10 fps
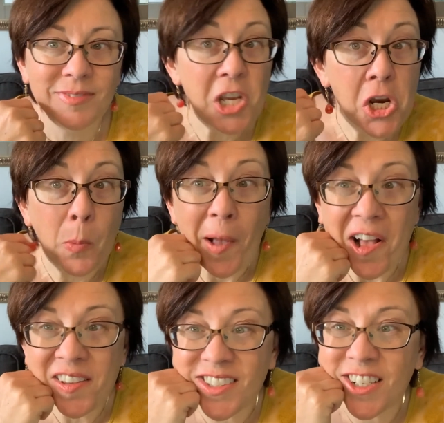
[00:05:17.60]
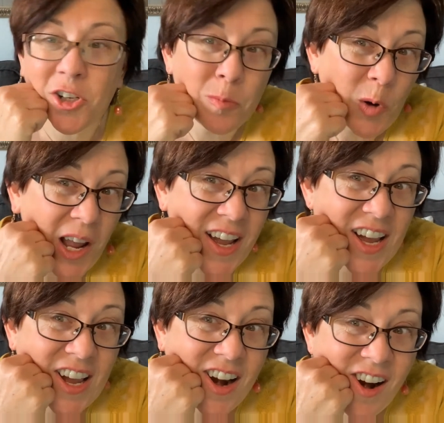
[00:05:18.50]
Your pasta, your
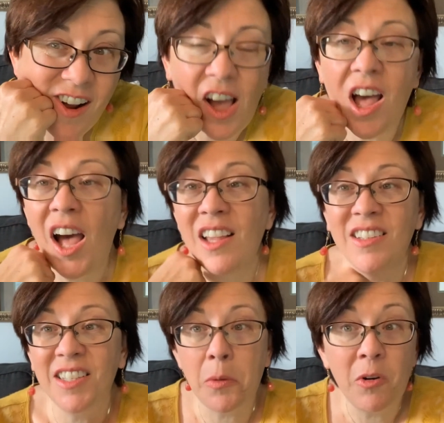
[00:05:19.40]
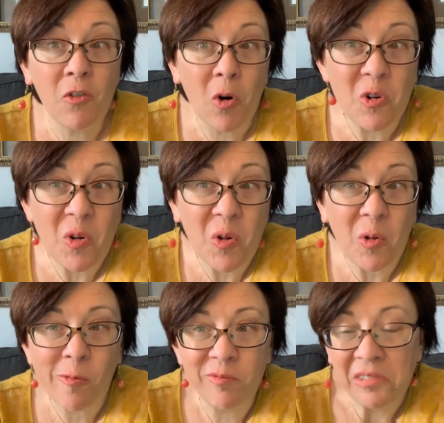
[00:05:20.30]
bread, cinnamon roll.
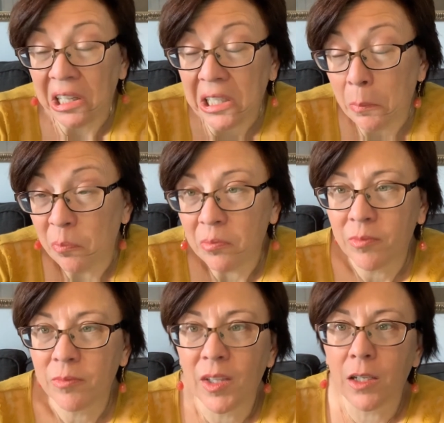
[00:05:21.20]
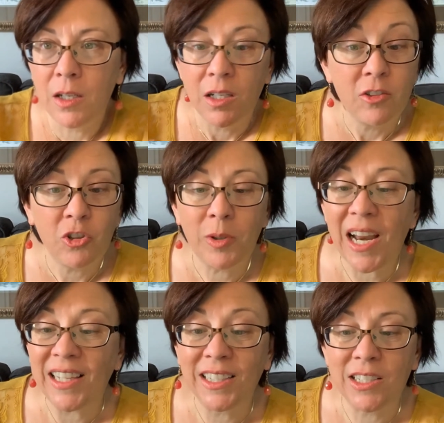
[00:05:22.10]
Do it
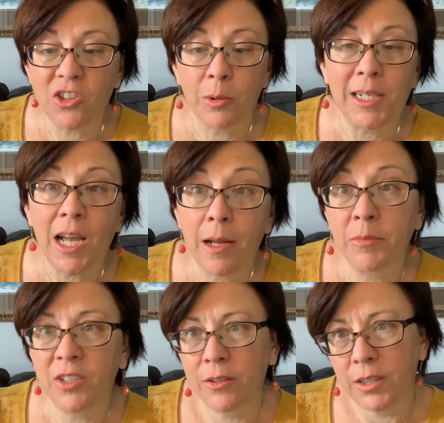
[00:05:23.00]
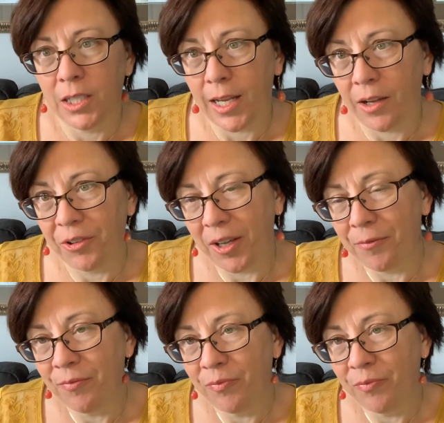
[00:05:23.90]
at least 3 times during the day, okay?